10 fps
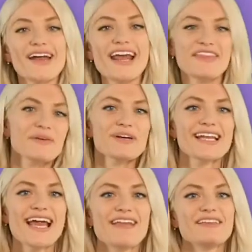All right, I think we're
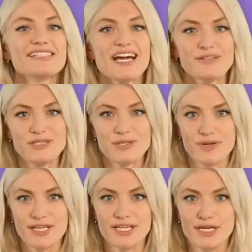gonna end this house
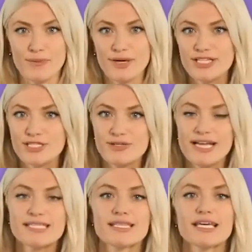tour here. What did you
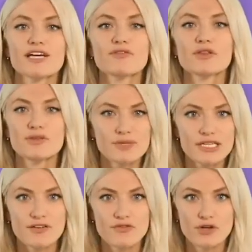guys think of the three
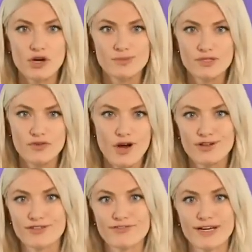different homes of Colin